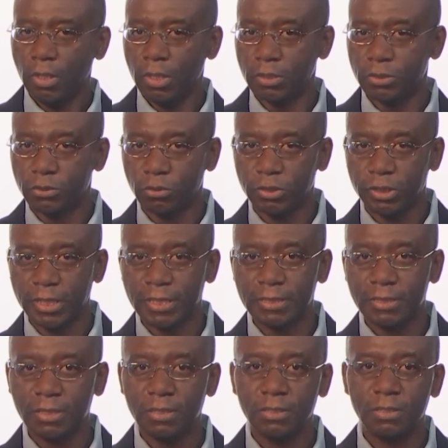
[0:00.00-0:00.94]
In such
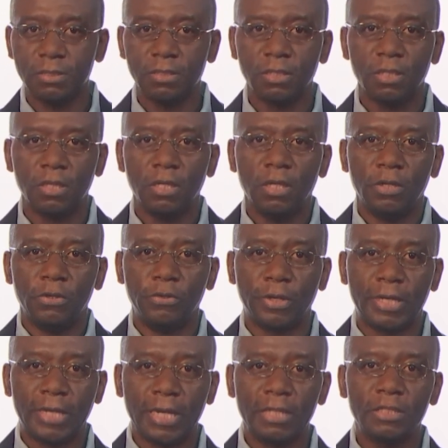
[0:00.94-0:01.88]
cases,
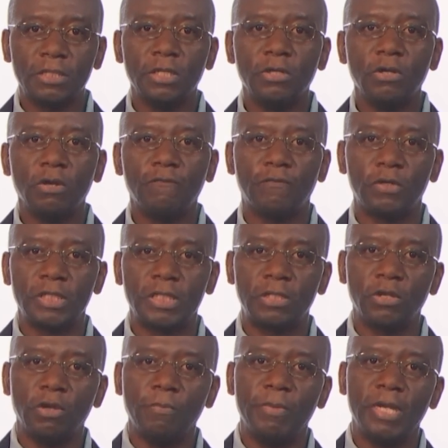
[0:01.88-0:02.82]
the criterion for
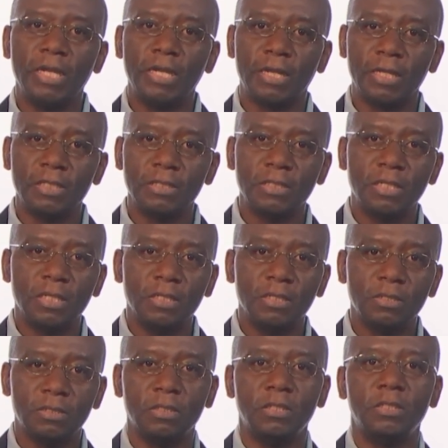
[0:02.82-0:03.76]
determining
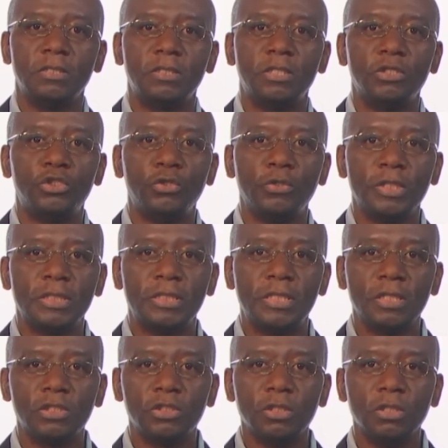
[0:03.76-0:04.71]
residence is the
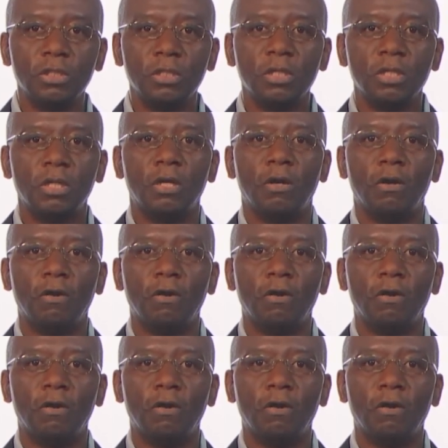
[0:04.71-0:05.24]
jurisdiction